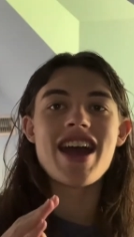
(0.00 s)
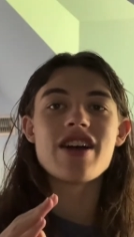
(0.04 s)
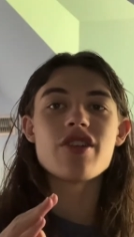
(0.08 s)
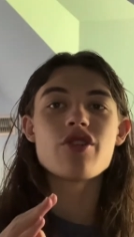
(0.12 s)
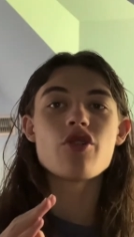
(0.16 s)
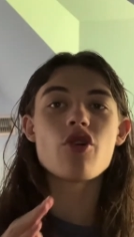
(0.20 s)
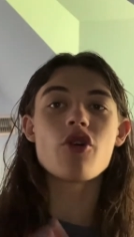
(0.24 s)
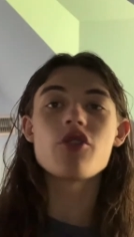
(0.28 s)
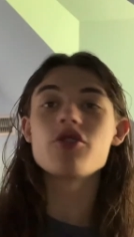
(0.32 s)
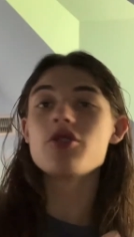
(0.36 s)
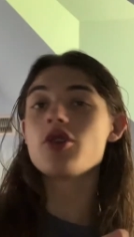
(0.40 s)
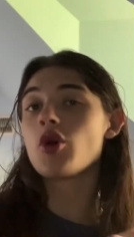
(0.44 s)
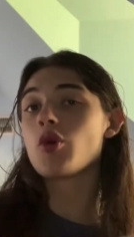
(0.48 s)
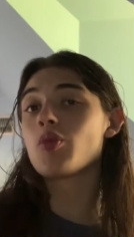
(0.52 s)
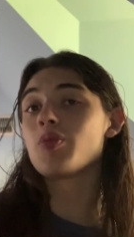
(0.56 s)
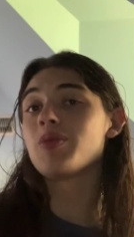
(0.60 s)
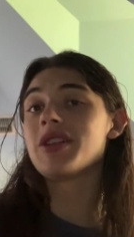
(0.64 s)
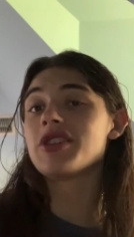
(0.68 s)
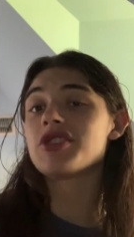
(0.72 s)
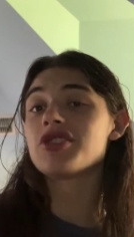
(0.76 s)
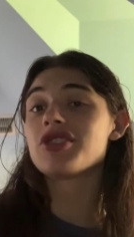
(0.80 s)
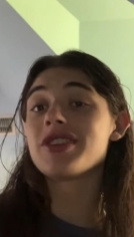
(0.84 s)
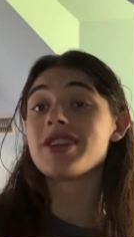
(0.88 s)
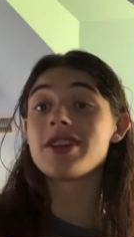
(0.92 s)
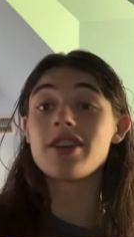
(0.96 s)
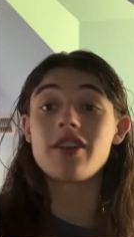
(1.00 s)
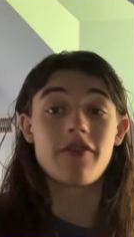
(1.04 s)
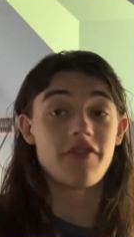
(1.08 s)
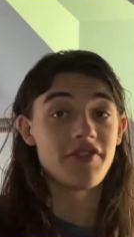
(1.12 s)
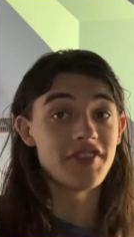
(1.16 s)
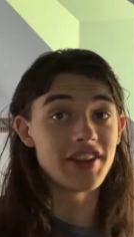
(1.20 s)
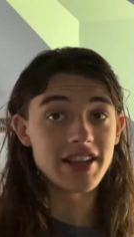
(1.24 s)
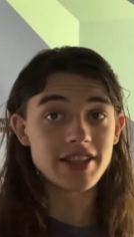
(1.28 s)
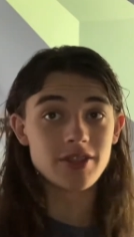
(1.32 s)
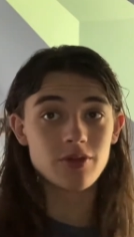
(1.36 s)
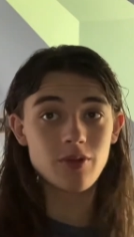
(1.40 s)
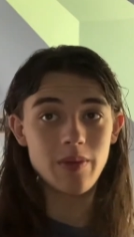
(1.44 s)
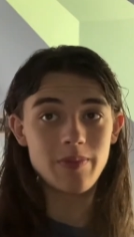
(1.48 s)
There are no bludgeoning
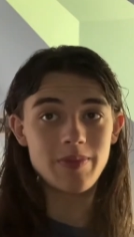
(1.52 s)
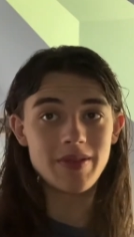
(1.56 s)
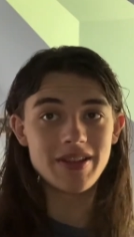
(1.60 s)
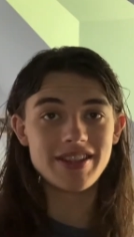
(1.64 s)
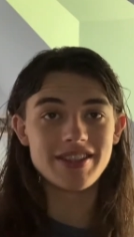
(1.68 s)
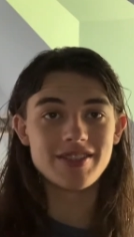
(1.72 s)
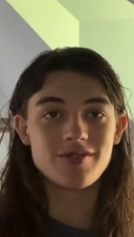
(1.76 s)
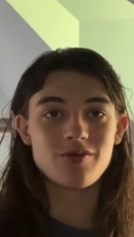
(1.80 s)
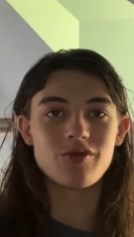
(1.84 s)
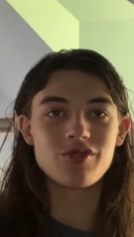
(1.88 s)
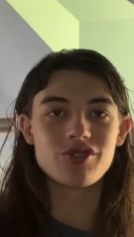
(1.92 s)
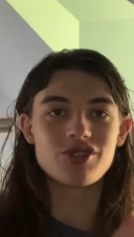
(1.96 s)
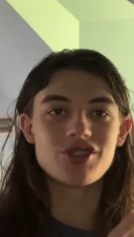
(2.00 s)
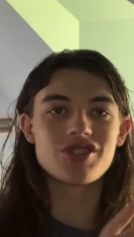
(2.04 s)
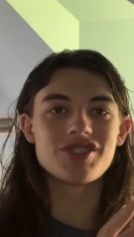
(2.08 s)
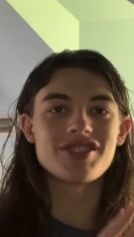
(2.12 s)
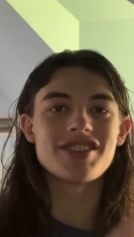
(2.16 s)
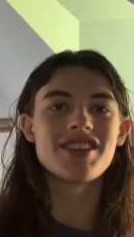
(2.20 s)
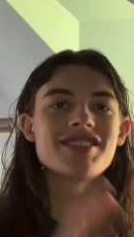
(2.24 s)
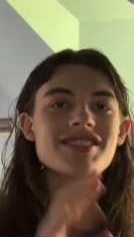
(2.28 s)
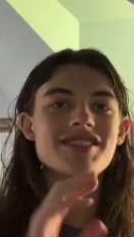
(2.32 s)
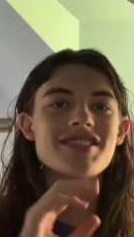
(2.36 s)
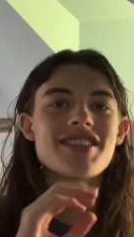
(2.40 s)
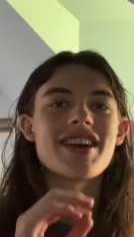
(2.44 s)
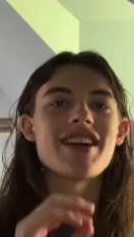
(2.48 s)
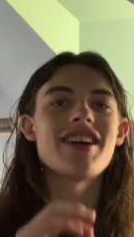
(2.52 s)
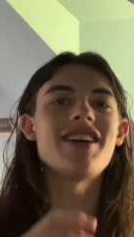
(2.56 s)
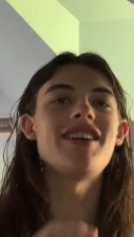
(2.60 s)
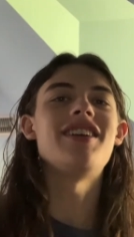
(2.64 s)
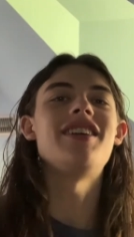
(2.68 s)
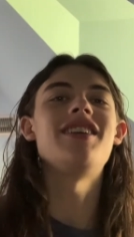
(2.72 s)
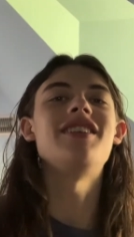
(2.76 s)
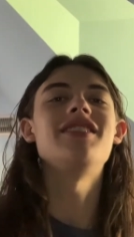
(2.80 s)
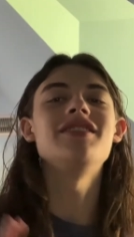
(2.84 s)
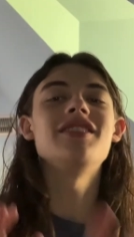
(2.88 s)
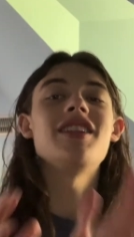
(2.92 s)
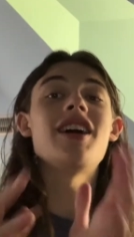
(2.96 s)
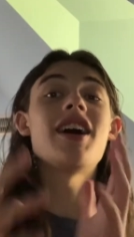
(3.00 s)
finesse weapons, which says that uh,
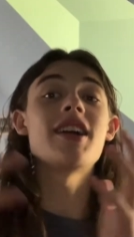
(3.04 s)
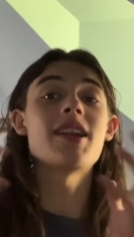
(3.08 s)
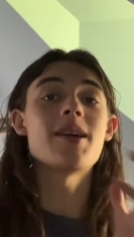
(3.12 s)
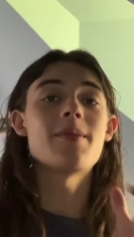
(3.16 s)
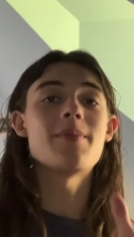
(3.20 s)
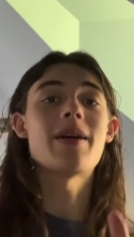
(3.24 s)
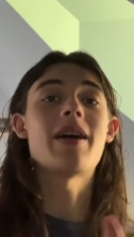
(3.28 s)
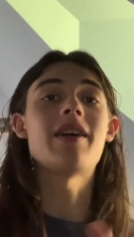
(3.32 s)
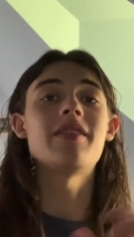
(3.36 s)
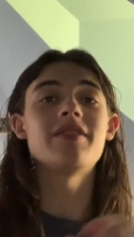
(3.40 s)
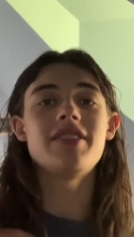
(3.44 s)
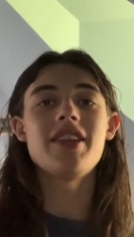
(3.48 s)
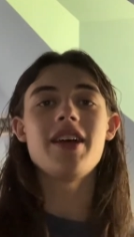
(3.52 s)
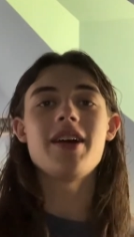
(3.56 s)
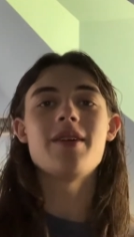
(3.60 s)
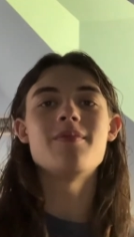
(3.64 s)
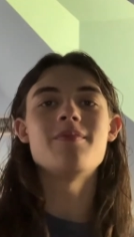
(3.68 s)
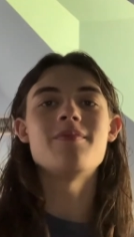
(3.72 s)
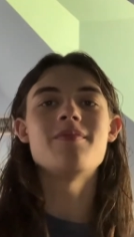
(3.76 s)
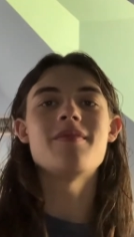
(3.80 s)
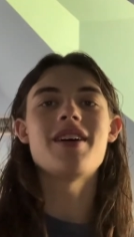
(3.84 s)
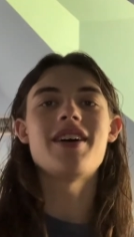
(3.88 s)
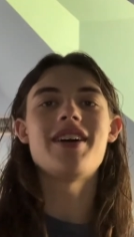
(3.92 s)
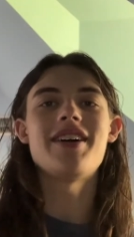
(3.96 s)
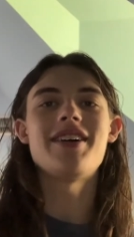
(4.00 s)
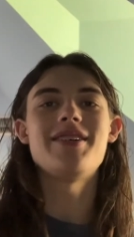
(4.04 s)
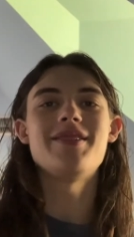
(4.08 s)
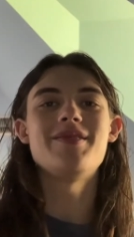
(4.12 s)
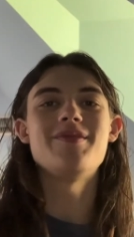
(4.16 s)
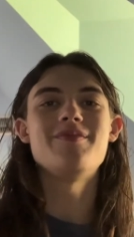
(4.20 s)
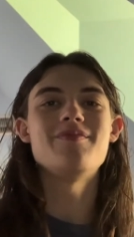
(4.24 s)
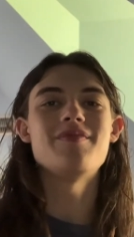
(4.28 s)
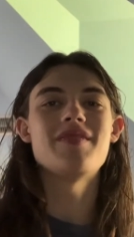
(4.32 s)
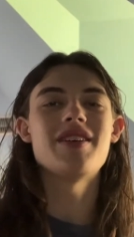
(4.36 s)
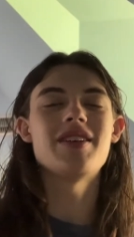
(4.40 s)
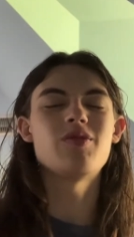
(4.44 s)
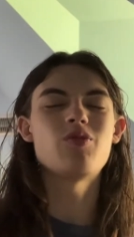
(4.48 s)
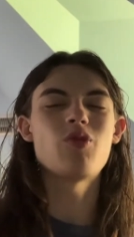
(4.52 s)
a lot about them,
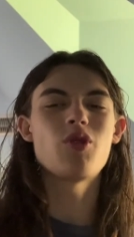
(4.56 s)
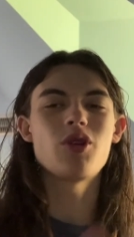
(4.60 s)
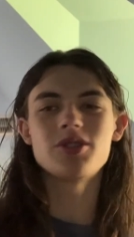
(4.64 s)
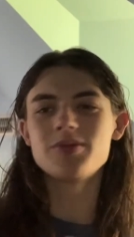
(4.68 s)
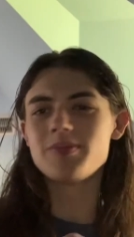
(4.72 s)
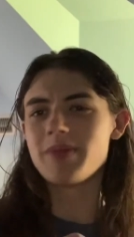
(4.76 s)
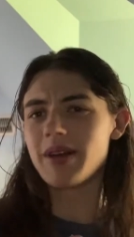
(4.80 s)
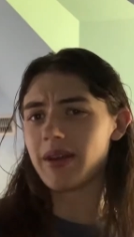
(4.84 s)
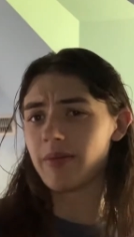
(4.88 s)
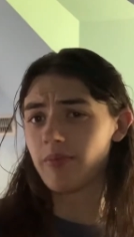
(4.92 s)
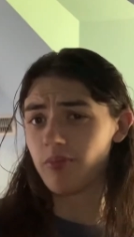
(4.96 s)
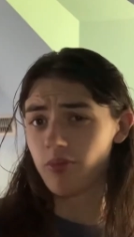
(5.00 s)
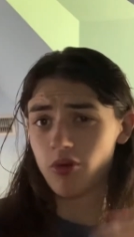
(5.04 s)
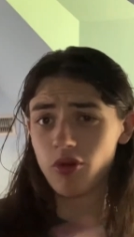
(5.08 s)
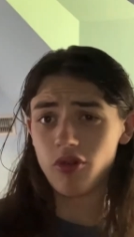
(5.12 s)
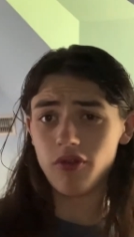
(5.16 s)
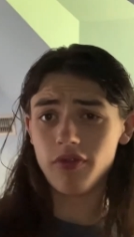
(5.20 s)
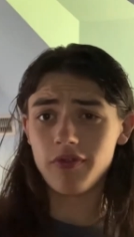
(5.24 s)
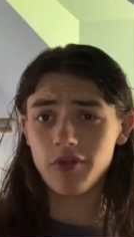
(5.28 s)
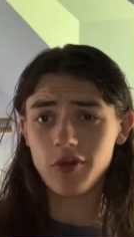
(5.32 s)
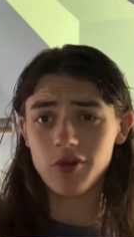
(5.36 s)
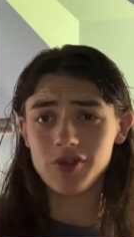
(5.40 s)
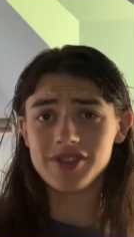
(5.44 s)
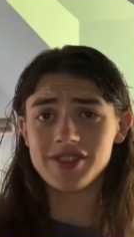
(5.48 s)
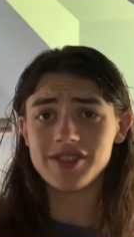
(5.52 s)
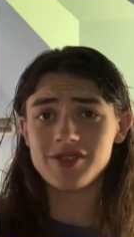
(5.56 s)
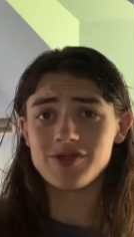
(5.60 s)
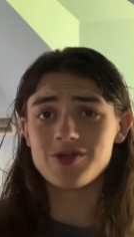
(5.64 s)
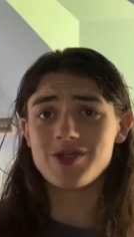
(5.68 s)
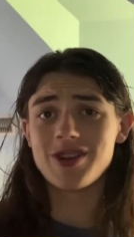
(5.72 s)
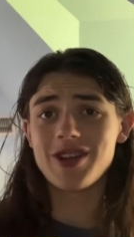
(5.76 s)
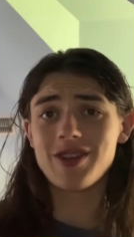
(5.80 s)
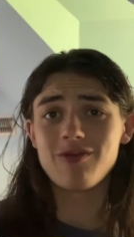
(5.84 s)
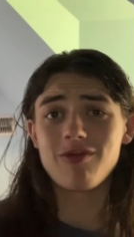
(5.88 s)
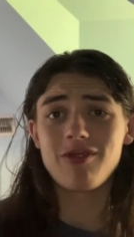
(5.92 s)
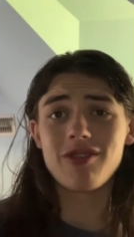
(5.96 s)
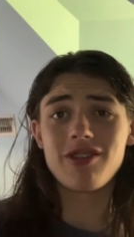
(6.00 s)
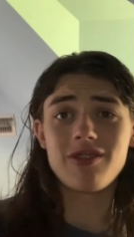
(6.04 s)
um, wielded by brute force and
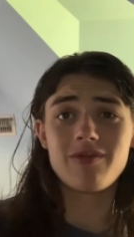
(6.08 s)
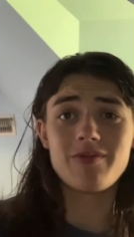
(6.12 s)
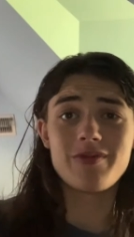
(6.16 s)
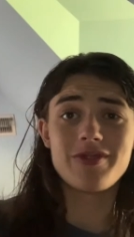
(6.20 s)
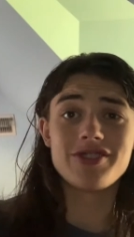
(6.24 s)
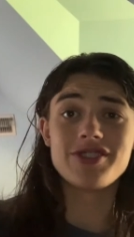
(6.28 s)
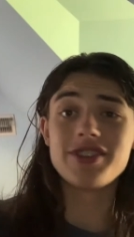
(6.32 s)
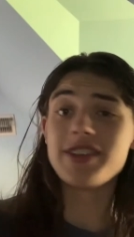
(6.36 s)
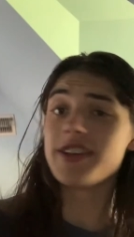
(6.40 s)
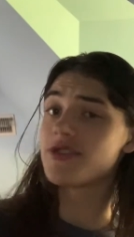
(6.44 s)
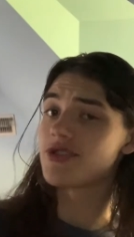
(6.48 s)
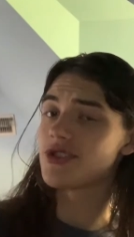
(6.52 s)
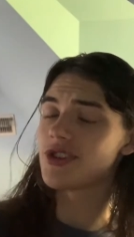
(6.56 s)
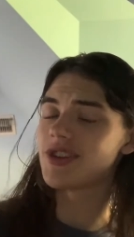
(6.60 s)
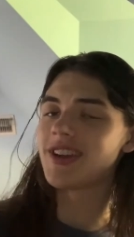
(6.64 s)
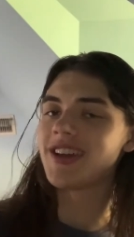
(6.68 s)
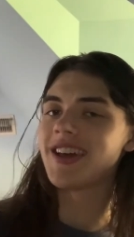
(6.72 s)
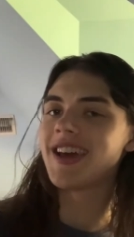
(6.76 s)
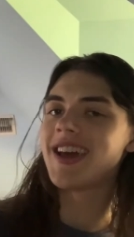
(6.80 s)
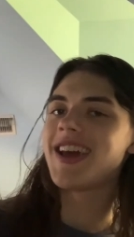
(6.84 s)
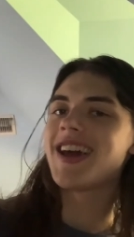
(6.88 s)
strength rather than precision.